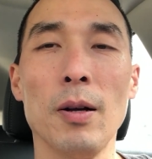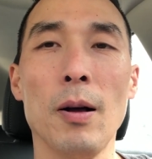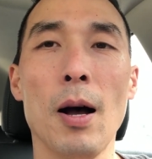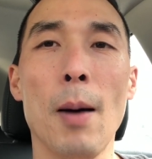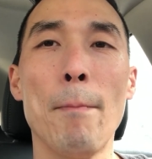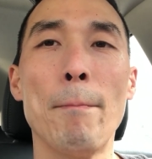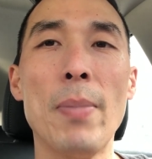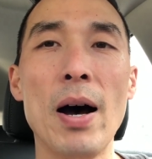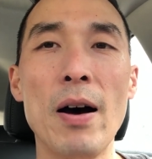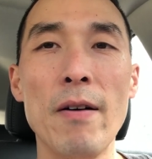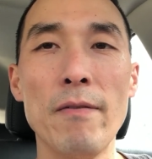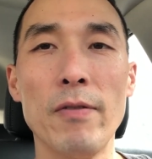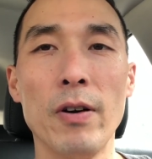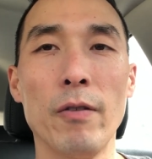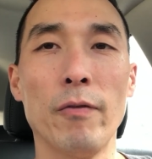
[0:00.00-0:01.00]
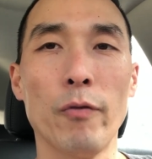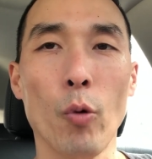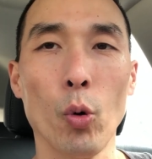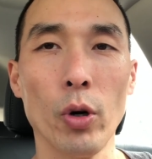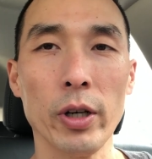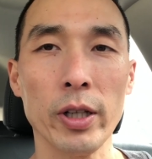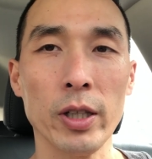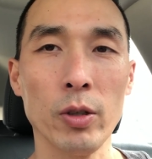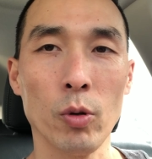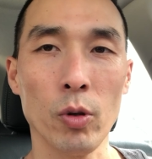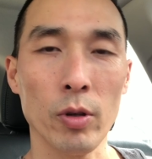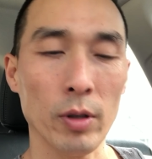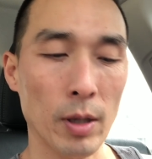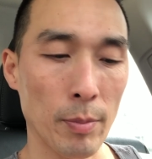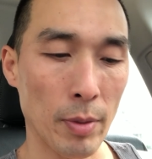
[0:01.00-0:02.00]
above 40
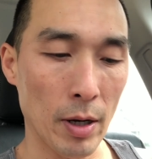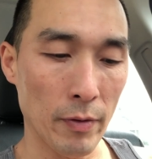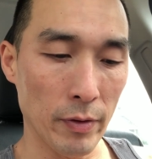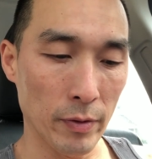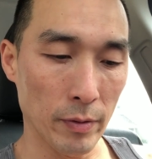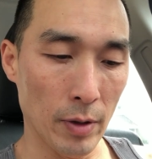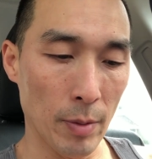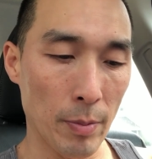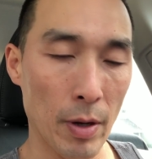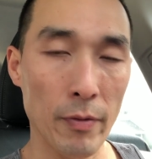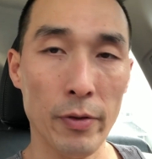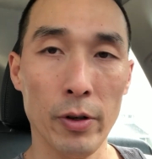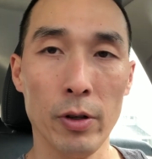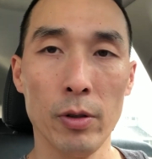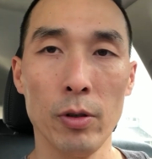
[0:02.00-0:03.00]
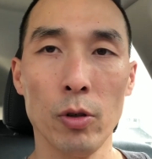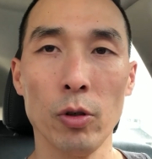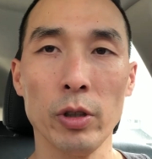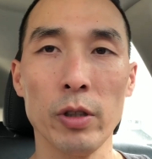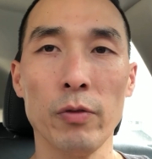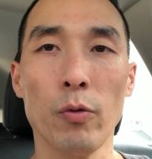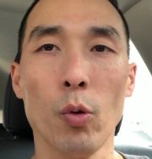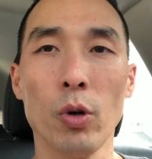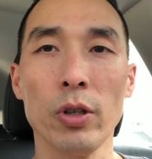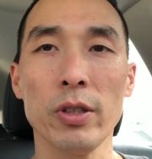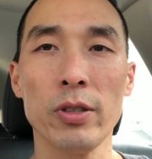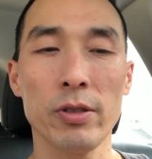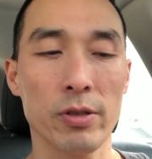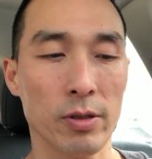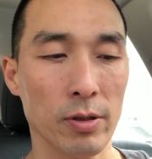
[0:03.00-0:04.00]
or above above their early
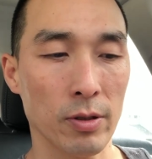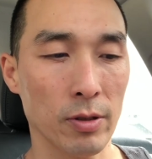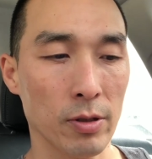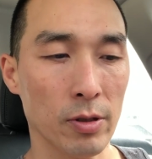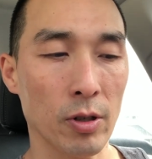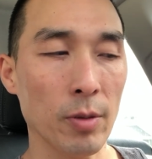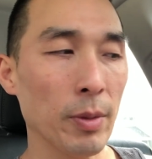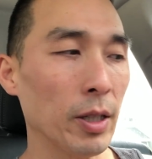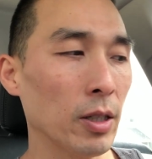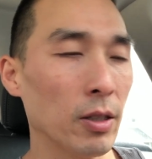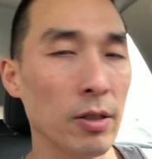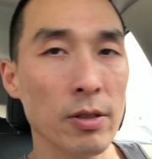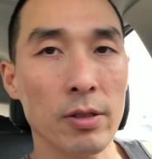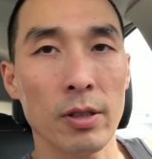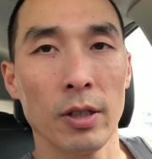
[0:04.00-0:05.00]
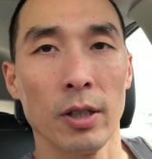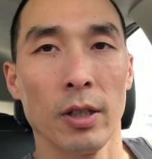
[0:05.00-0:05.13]
40s. Sorry, my keys.